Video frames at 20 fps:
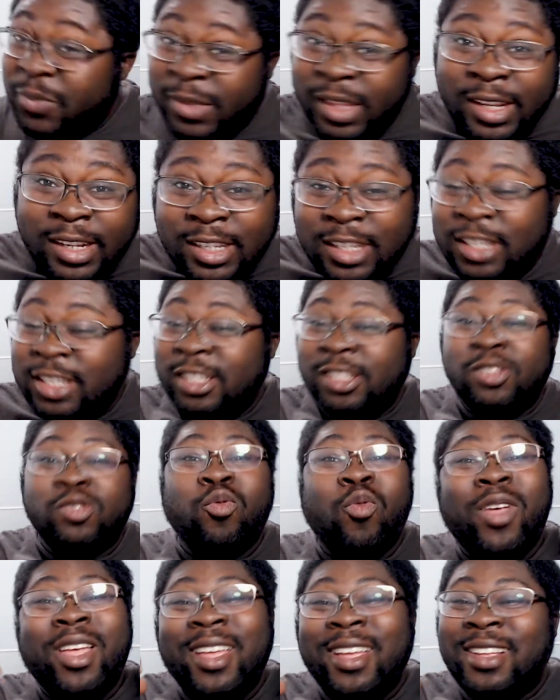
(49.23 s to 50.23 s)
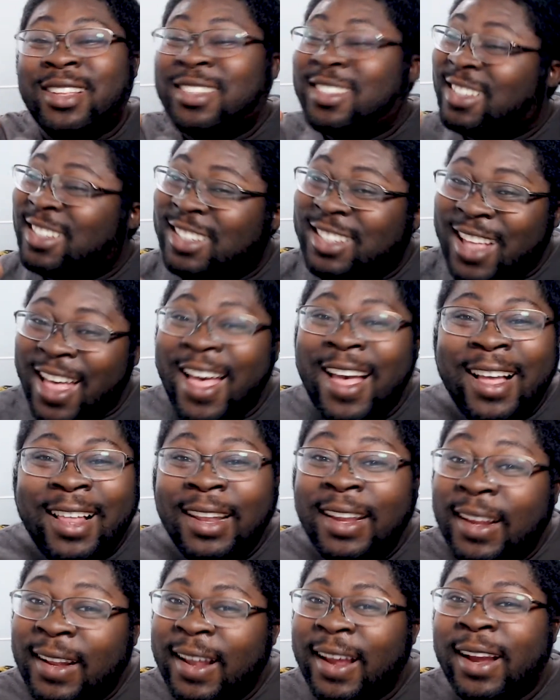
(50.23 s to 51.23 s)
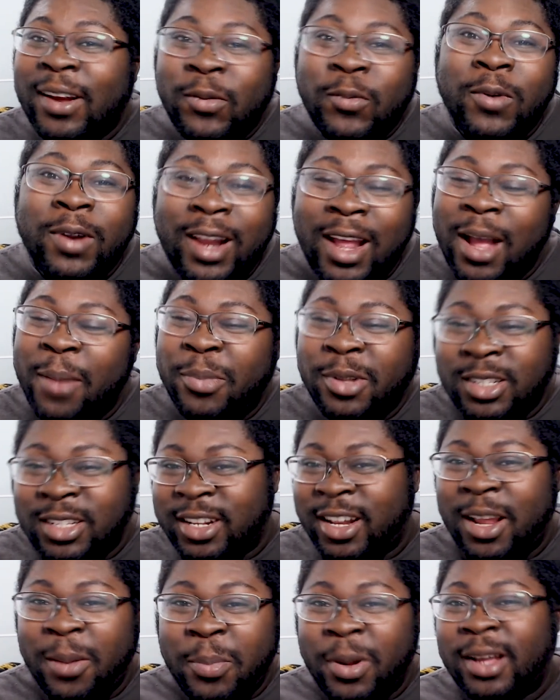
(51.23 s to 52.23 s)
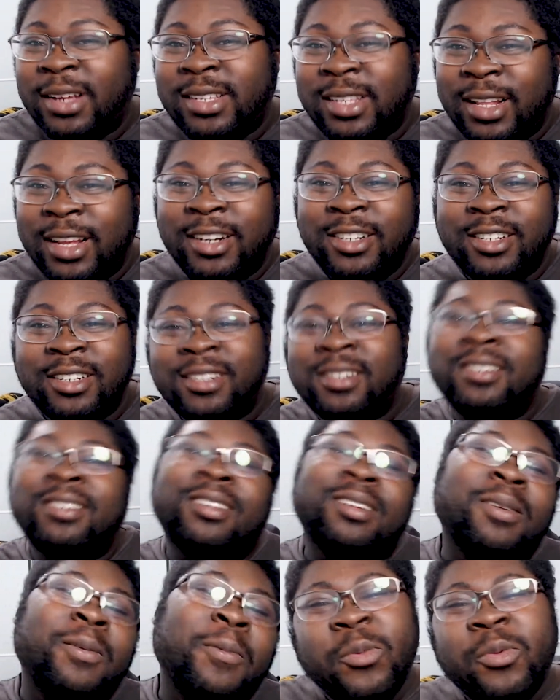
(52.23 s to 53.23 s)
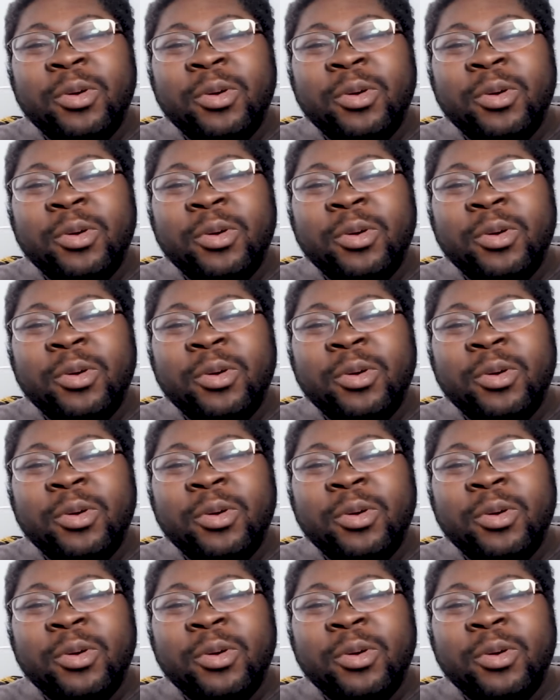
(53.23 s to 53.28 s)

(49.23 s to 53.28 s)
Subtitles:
This is exactly like what happens in Apex Legends.